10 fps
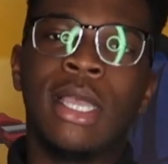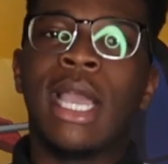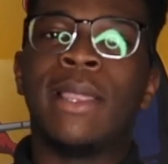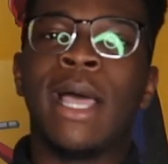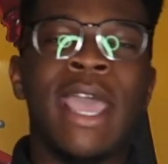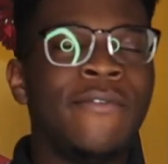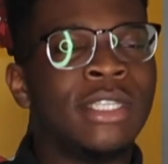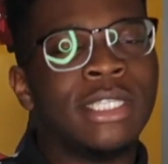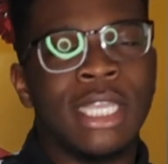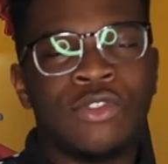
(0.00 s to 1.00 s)
Ever
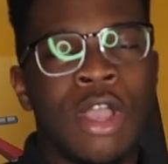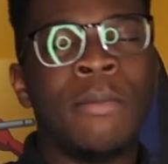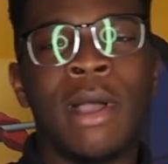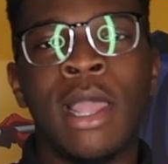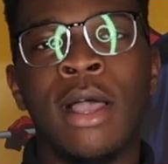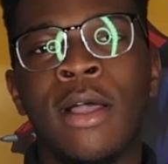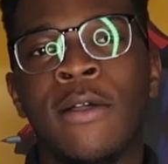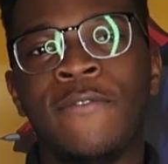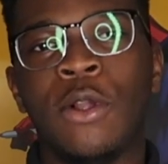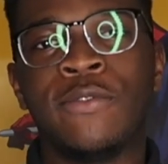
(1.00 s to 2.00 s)
since I dropped
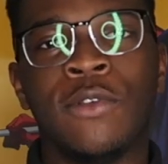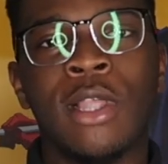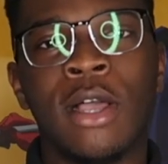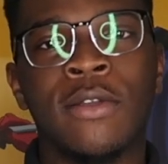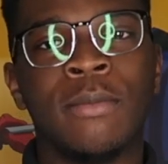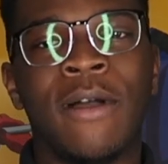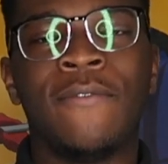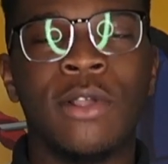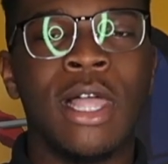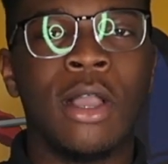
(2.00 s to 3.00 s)
my first Footlocker, my
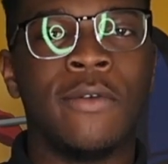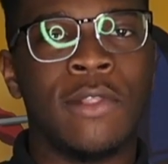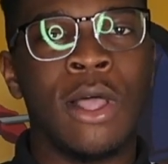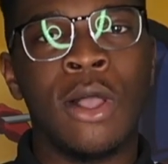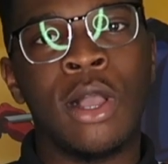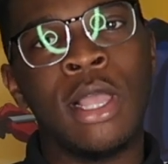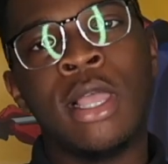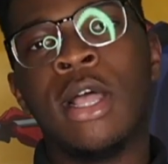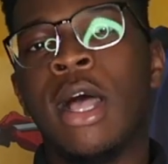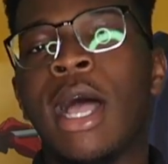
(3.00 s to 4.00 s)
Footlocker vlog,
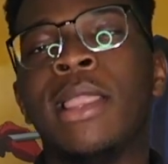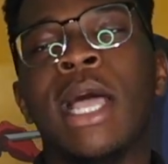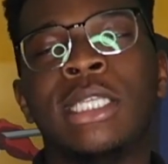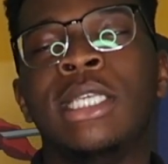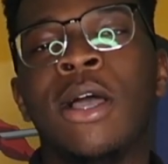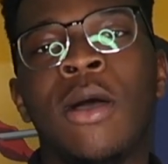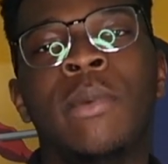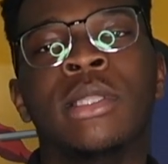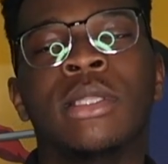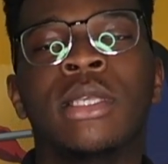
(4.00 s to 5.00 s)
a lot of
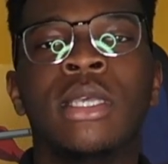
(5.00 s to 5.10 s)
y'all been